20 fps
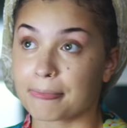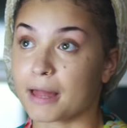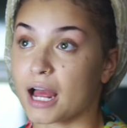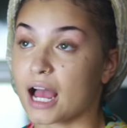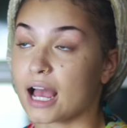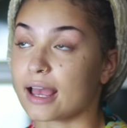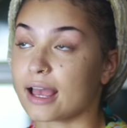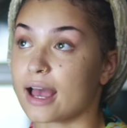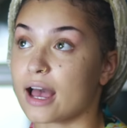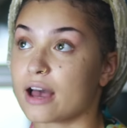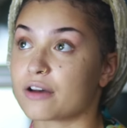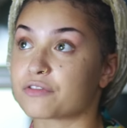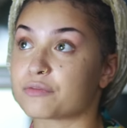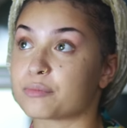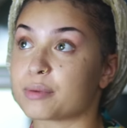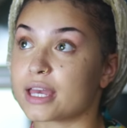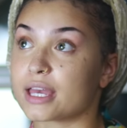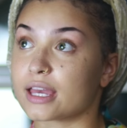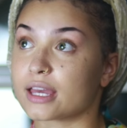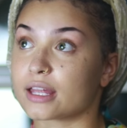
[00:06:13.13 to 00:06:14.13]
I have
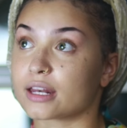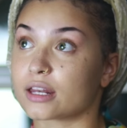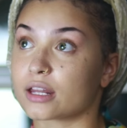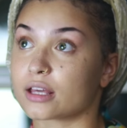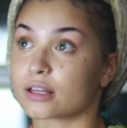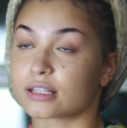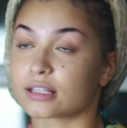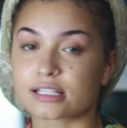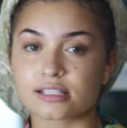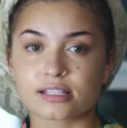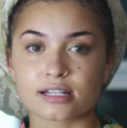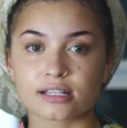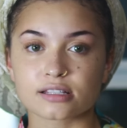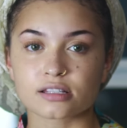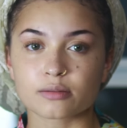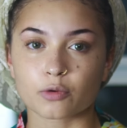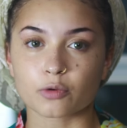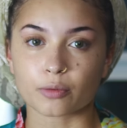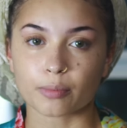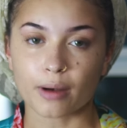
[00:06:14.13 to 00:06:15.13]
been listening
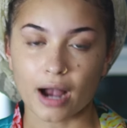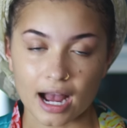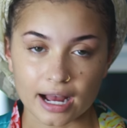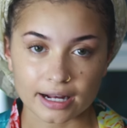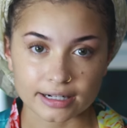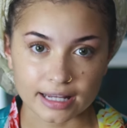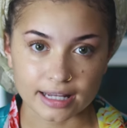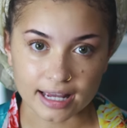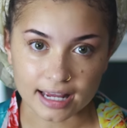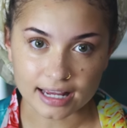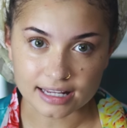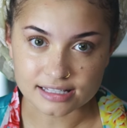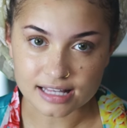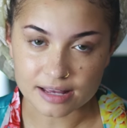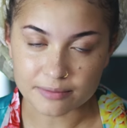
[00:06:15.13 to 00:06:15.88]
to more podcasts.